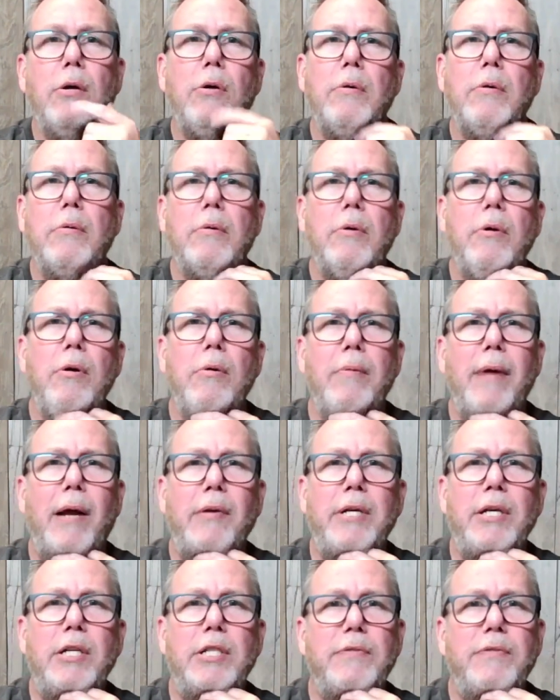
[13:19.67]
who who
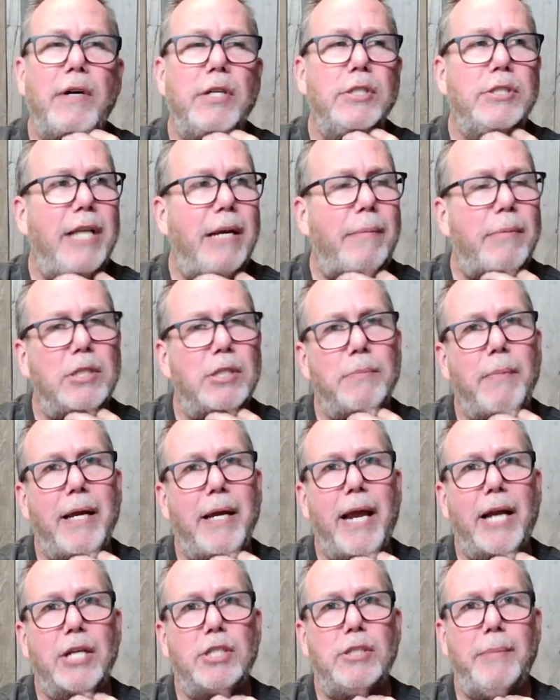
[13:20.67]
around here as far as neighbors
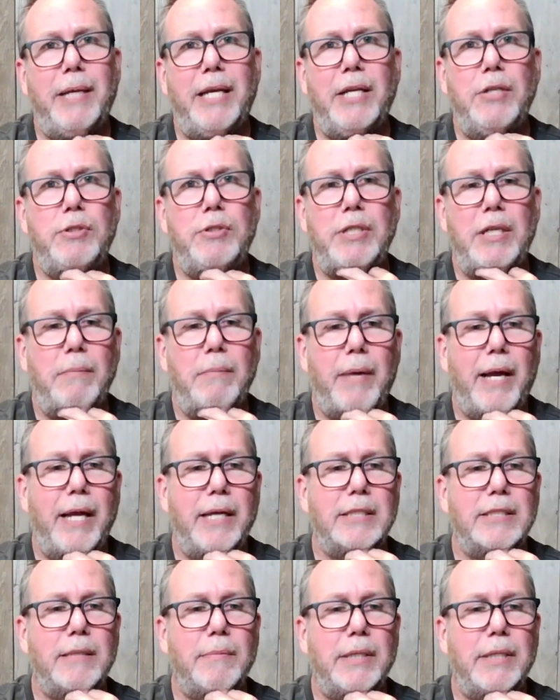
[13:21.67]
might actually be interested in
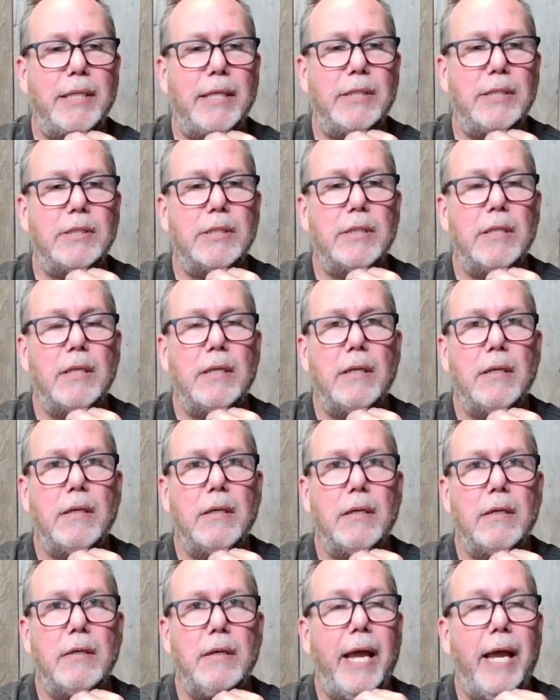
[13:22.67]
buying some of these?
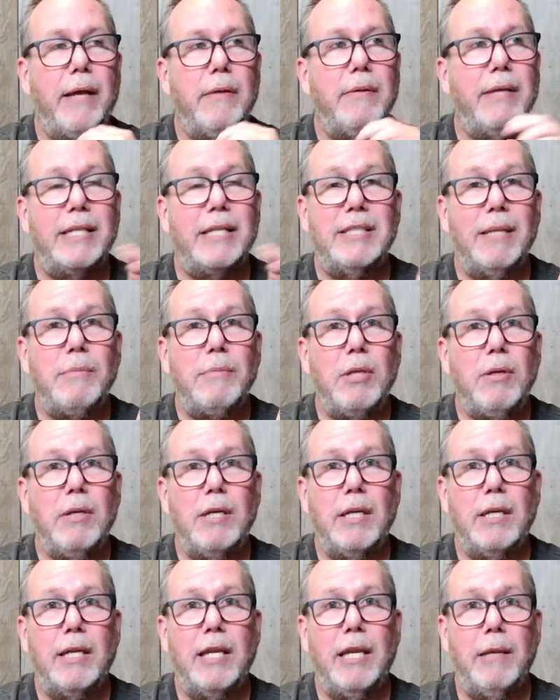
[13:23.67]
Okay, that's something you
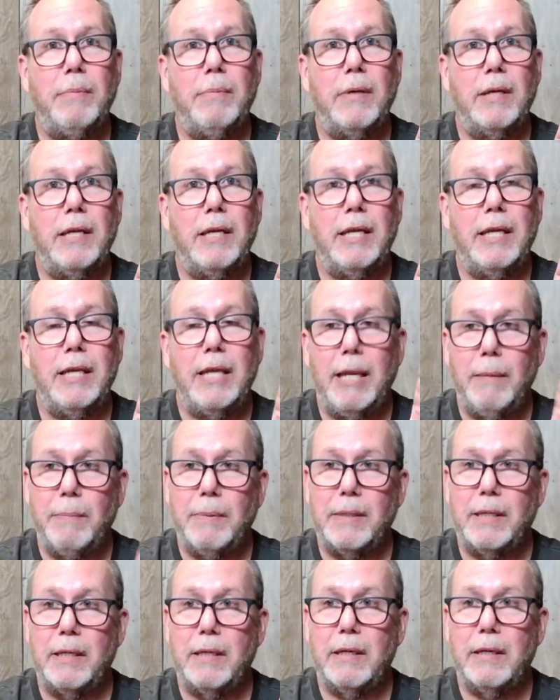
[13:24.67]
need to keep
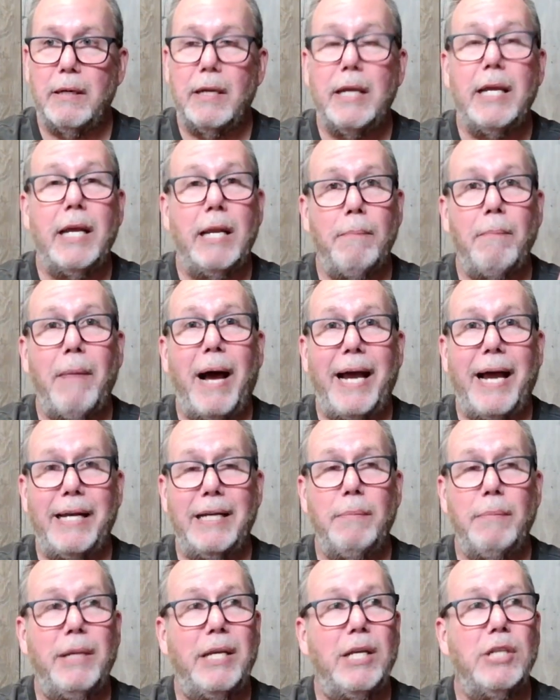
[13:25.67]
keep in, in
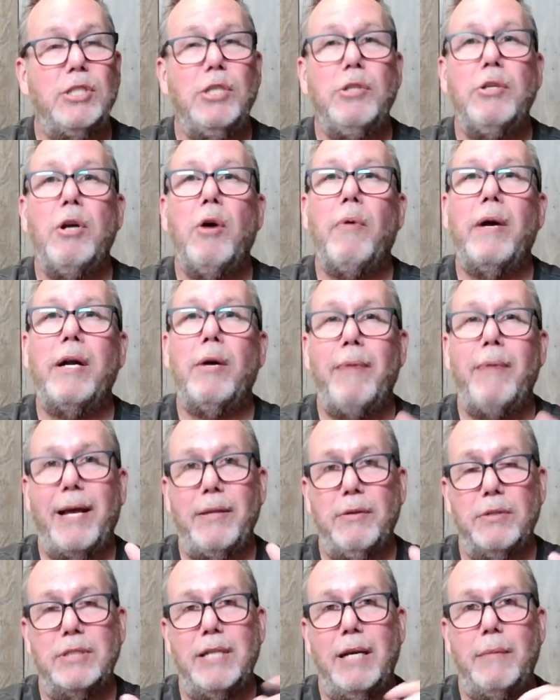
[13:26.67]
mind because you don't want to
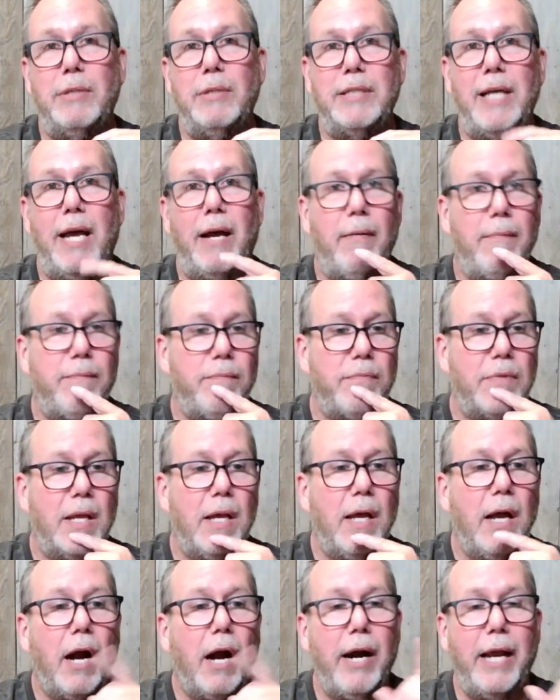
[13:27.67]
rat those neighbors out.
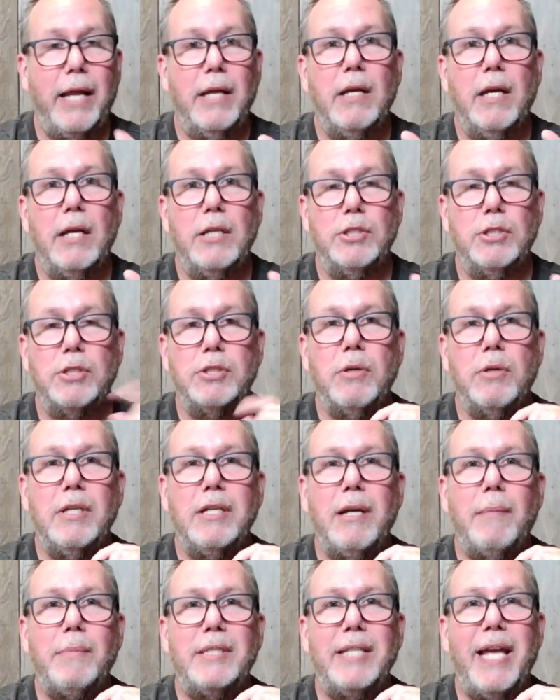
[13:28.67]
All right, so let's go
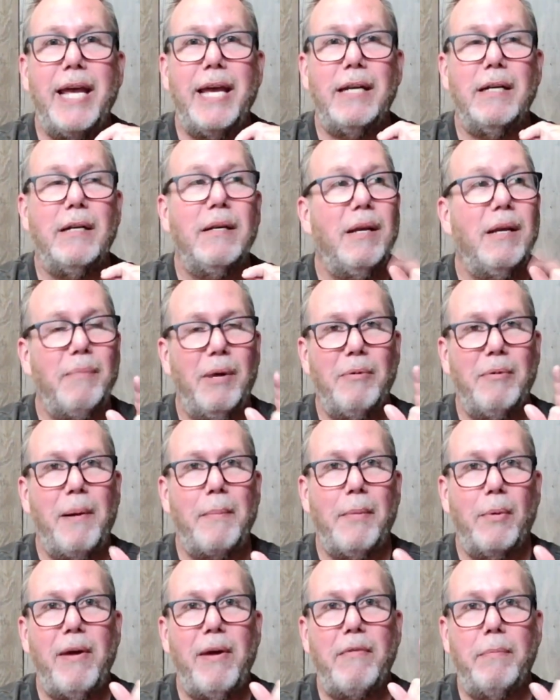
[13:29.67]
to number 10, but
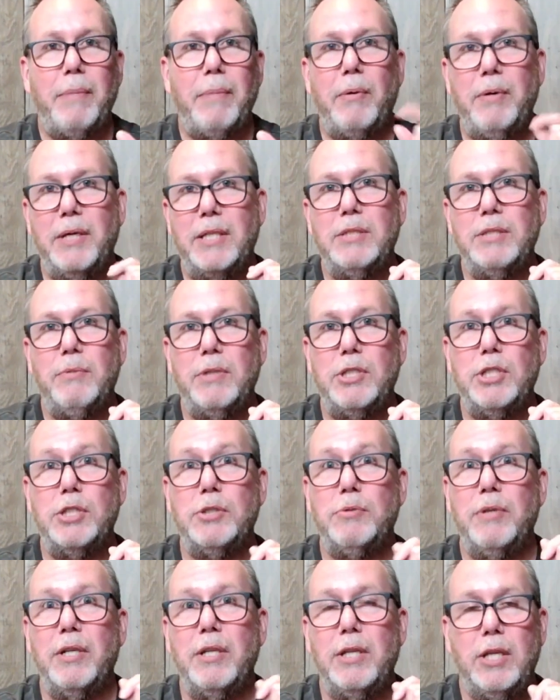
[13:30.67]
remember we have a bonus, which
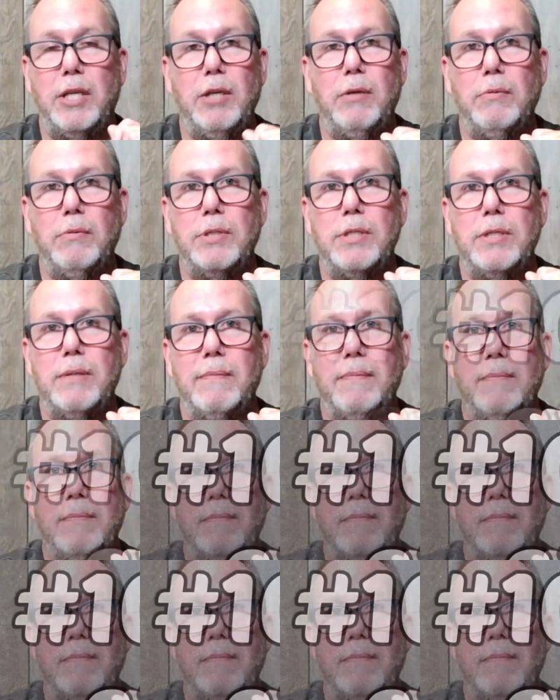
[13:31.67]
is really huge.